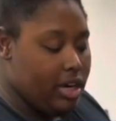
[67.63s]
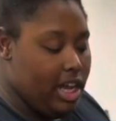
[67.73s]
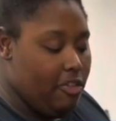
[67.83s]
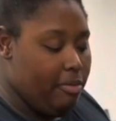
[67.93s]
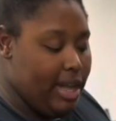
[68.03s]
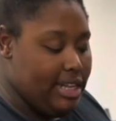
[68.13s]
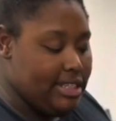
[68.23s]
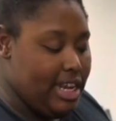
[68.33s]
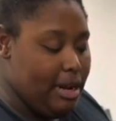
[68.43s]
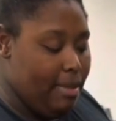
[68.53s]
off by
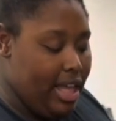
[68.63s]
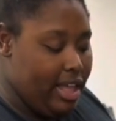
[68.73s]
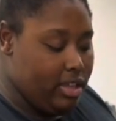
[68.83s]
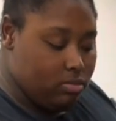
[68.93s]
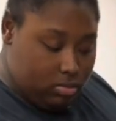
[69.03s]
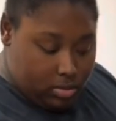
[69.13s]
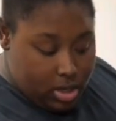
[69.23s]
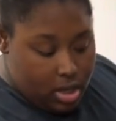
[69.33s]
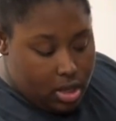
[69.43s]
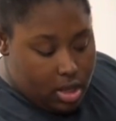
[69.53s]
setting my
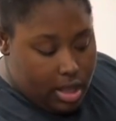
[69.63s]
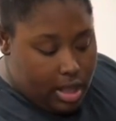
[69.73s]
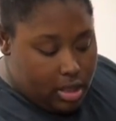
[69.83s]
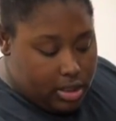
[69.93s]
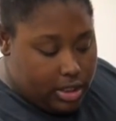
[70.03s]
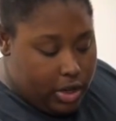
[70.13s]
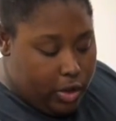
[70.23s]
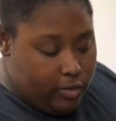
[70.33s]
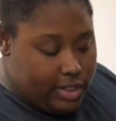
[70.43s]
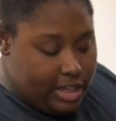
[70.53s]

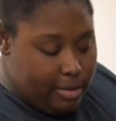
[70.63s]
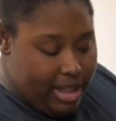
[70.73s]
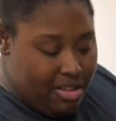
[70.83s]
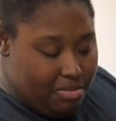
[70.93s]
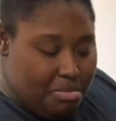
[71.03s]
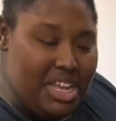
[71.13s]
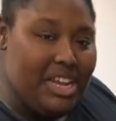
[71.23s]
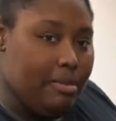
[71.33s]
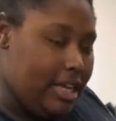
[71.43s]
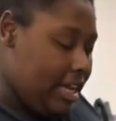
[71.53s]
stove to about
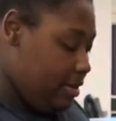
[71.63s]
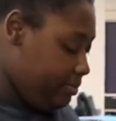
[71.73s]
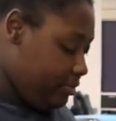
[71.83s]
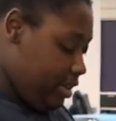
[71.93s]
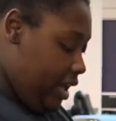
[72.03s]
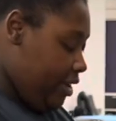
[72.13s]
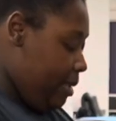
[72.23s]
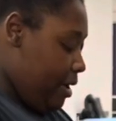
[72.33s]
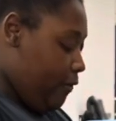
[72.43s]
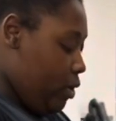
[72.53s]
medium heat. I've got
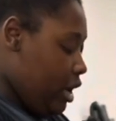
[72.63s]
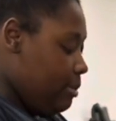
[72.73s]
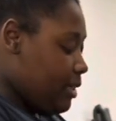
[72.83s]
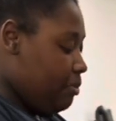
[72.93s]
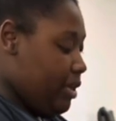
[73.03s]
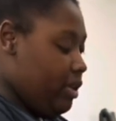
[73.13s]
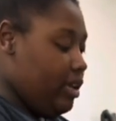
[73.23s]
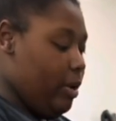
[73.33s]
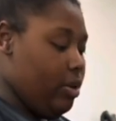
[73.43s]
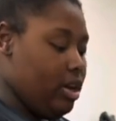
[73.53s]
my 4 cups of milk,
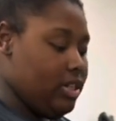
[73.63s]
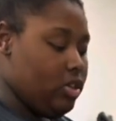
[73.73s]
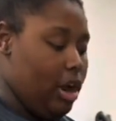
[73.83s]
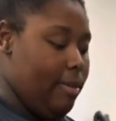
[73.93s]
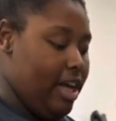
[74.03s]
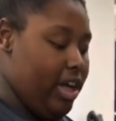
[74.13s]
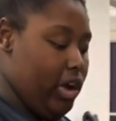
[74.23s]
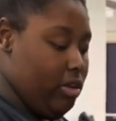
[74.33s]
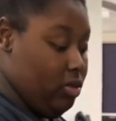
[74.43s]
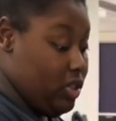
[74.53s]
and we're going to start
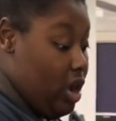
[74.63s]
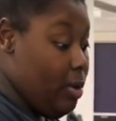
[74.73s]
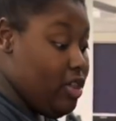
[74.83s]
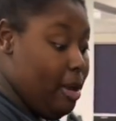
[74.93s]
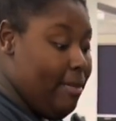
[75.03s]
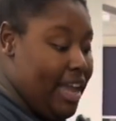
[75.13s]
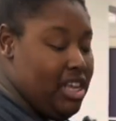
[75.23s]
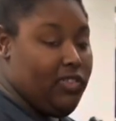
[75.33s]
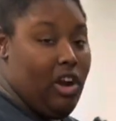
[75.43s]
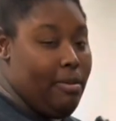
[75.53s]
with our
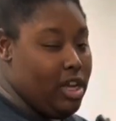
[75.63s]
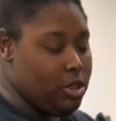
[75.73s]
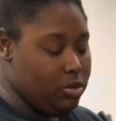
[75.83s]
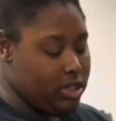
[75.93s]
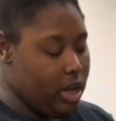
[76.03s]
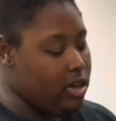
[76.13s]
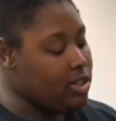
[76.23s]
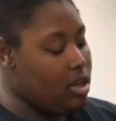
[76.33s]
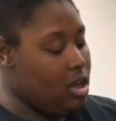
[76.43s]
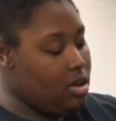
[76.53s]
base for our vegetable sauce.
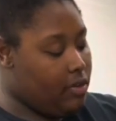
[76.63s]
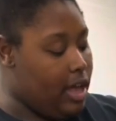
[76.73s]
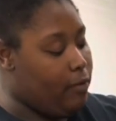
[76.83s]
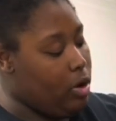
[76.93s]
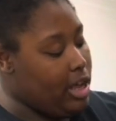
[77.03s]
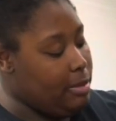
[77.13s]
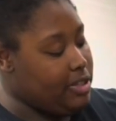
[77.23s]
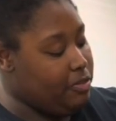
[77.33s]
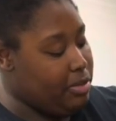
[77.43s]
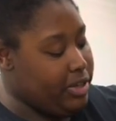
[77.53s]
I've got 4 cups
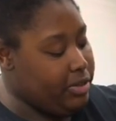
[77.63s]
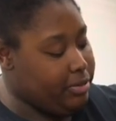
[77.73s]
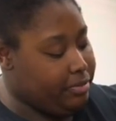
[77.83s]
of milk.